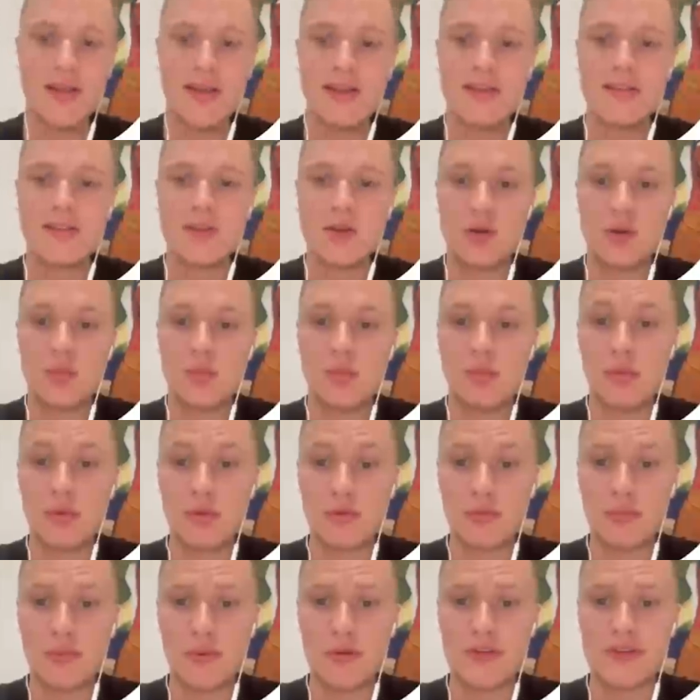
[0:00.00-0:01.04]
So
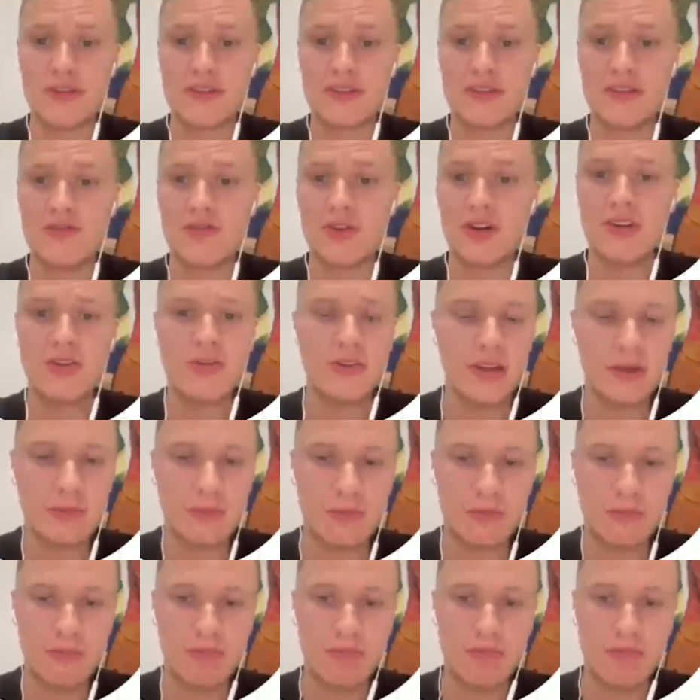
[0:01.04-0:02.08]
bonus points. Try to
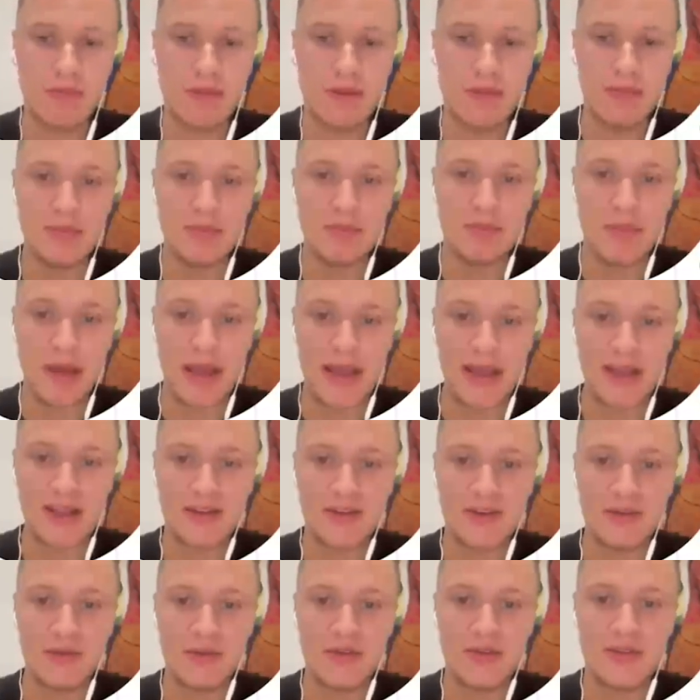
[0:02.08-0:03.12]
get people back
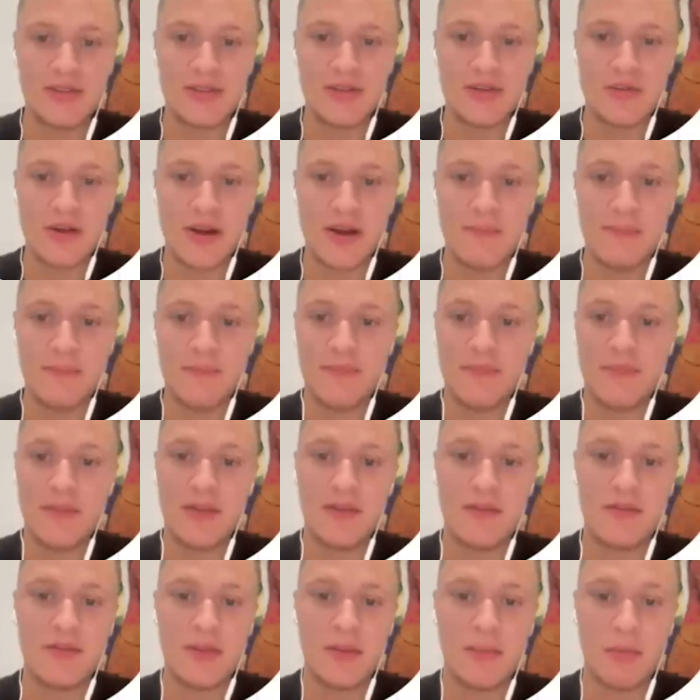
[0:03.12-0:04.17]
into the CRM.
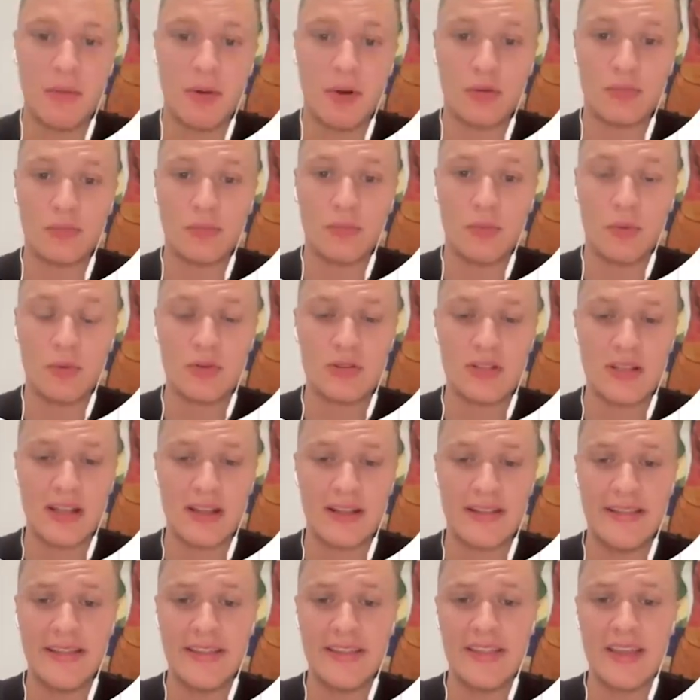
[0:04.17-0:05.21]
If they bought, most
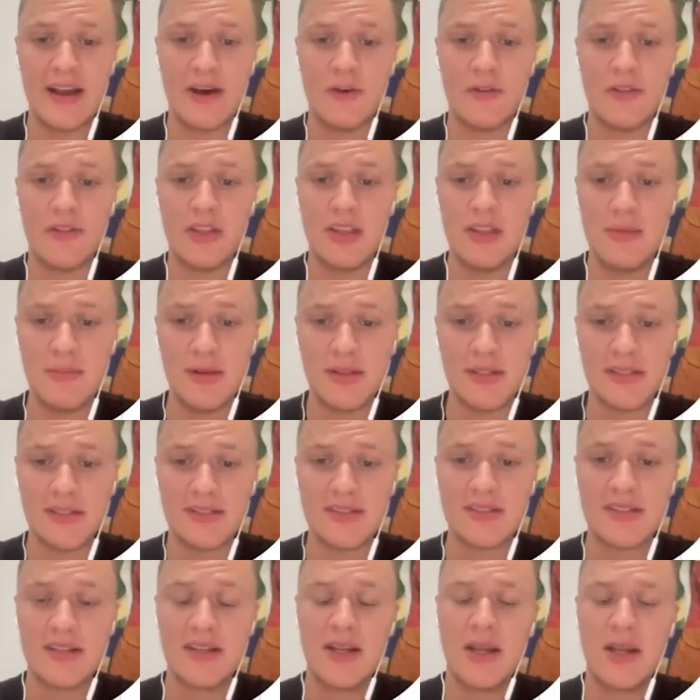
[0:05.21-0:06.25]
likely they are on the email
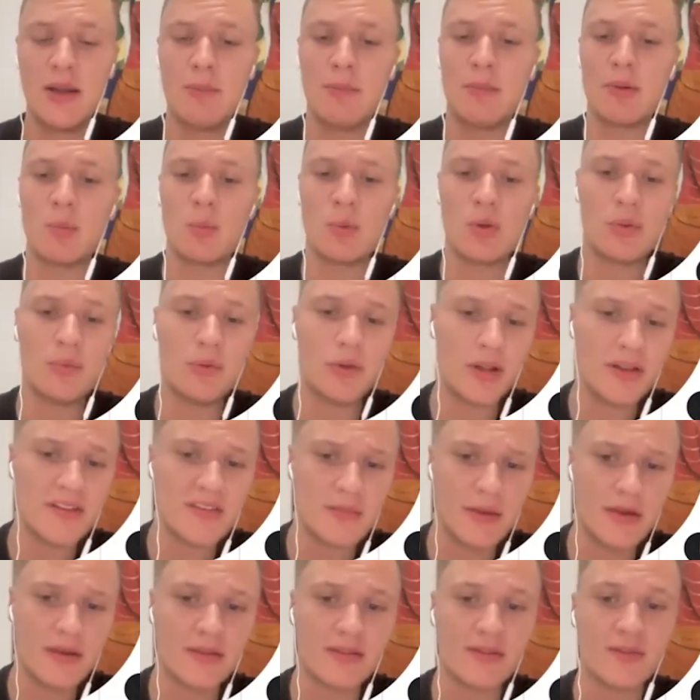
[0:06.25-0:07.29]
list. But what about
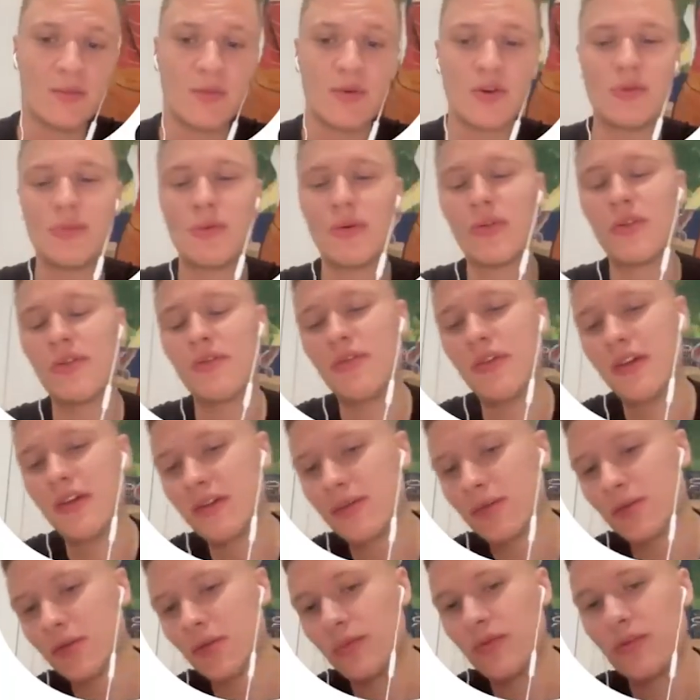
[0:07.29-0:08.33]
SMS? What about the
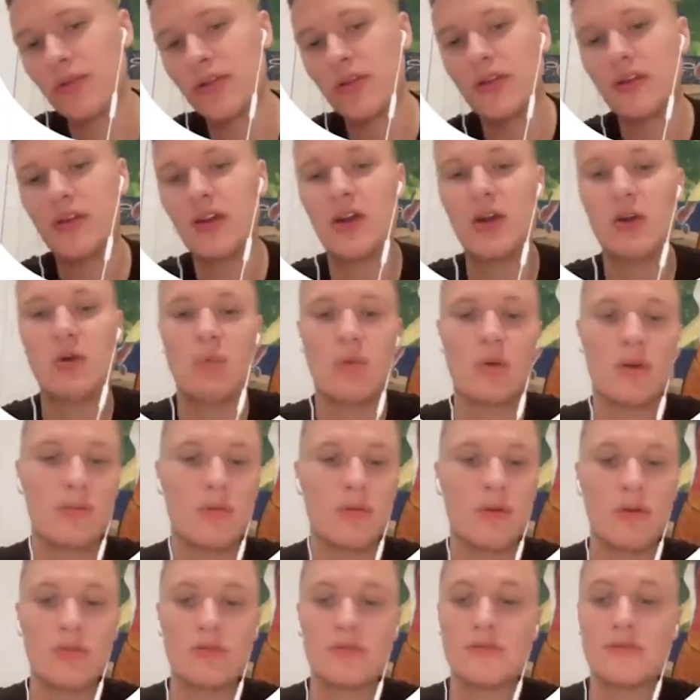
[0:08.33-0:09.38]
Facebook community? What
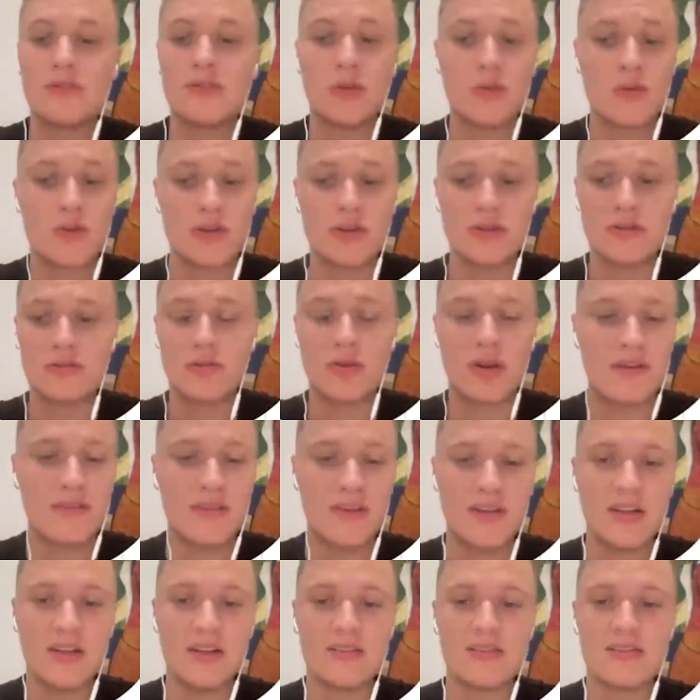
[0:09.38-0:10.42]
about socials? Whatever
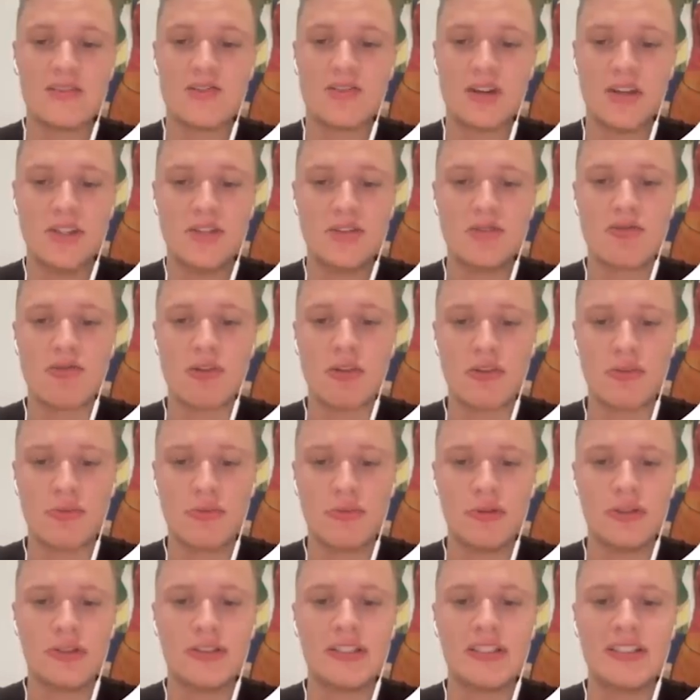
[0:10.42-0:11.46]
it is, try to
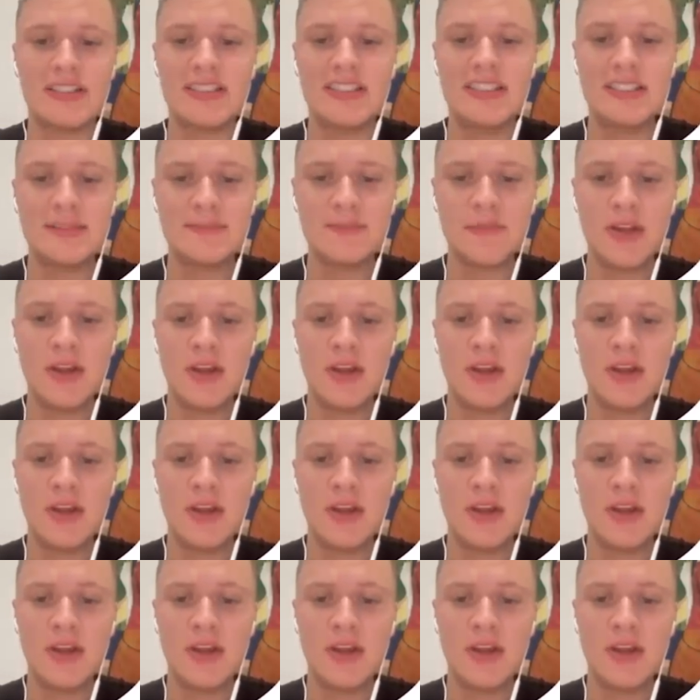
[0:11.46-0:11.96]
cross-pollinate here